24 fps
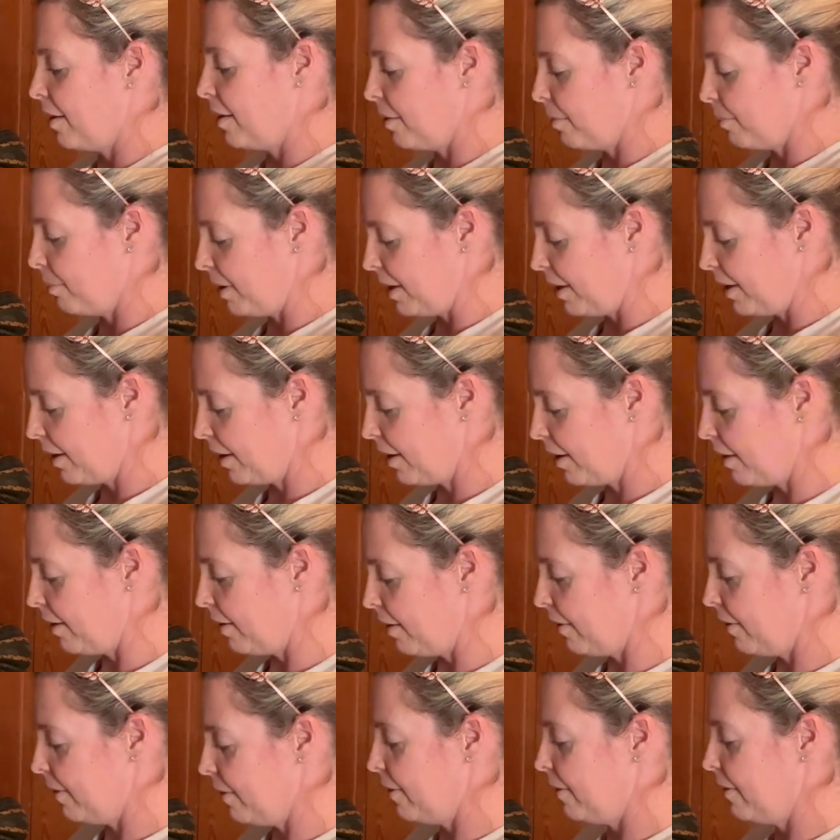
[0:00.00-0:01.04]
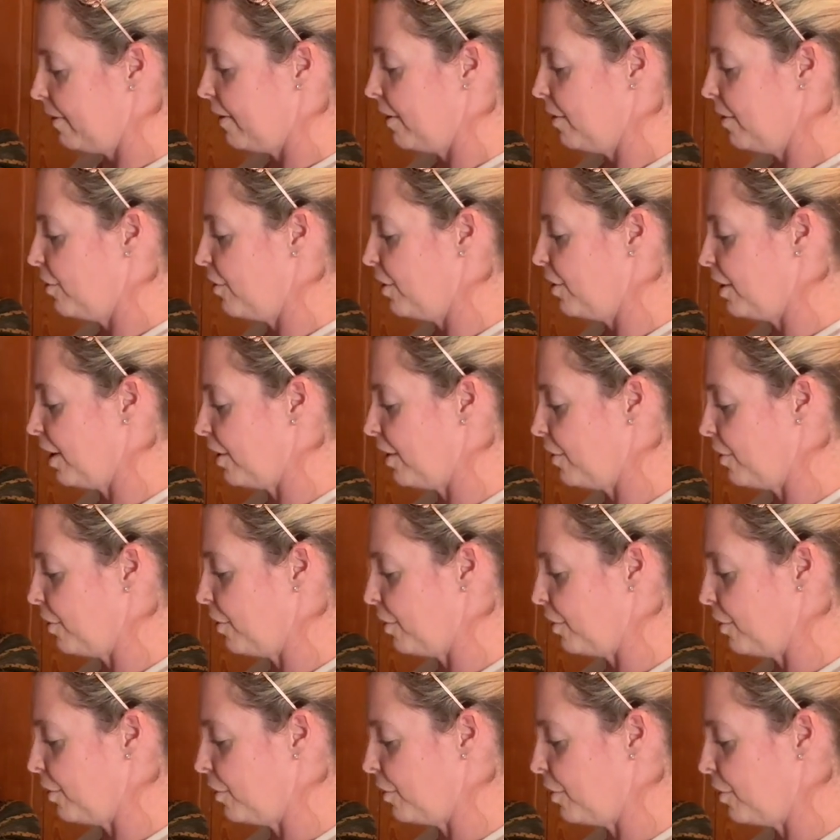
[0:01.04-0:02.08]
because she died so
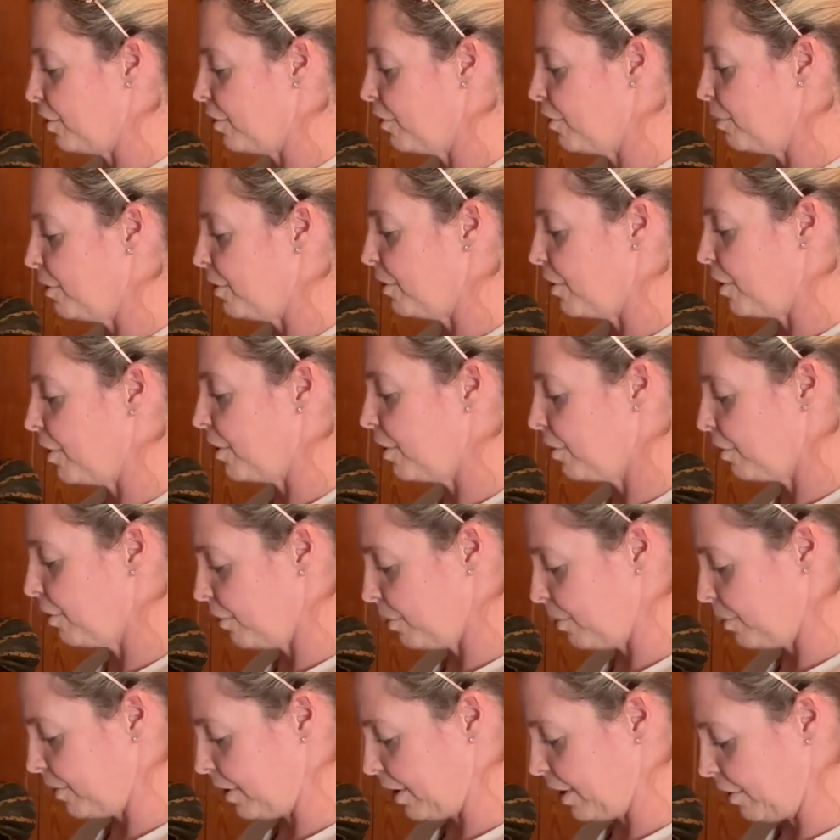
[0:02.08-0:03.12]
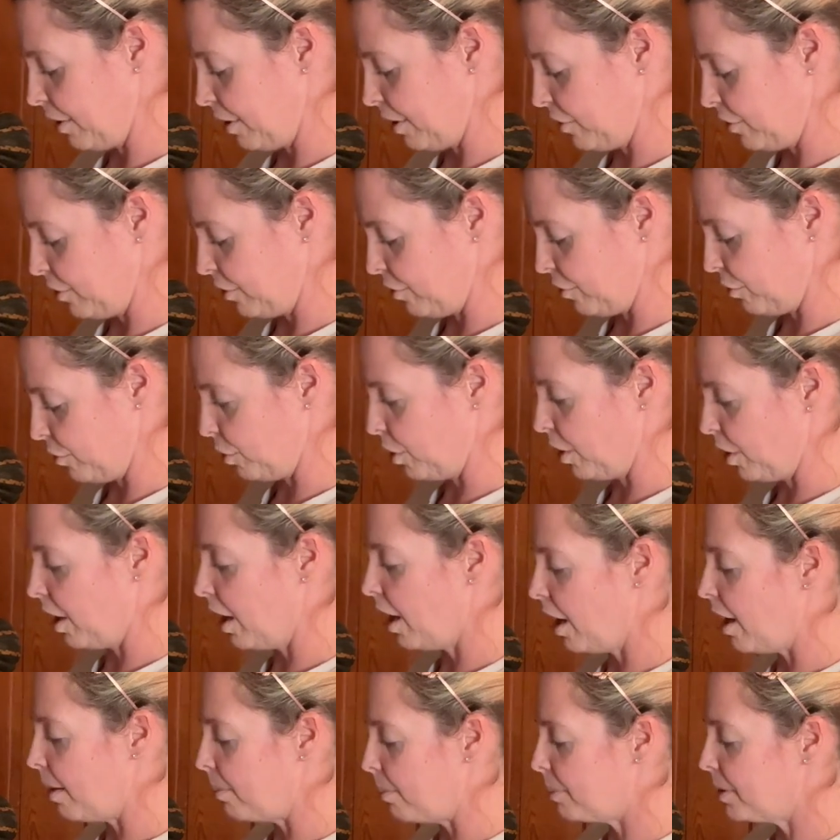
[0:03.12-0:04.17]
close to Christmas, all the Christmas decorations were
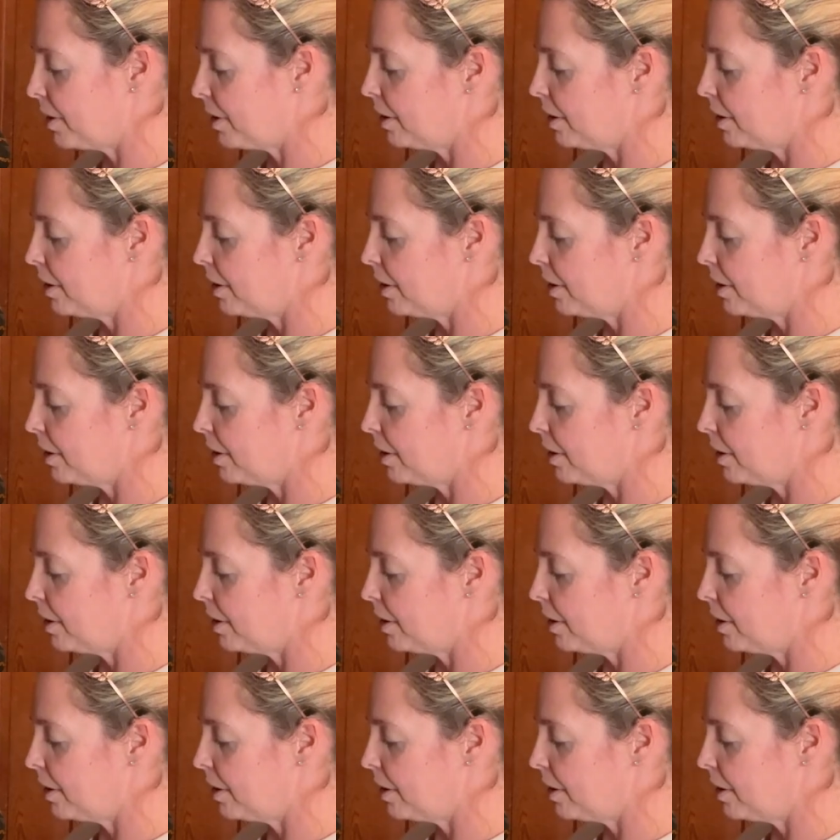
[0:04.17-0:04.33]
up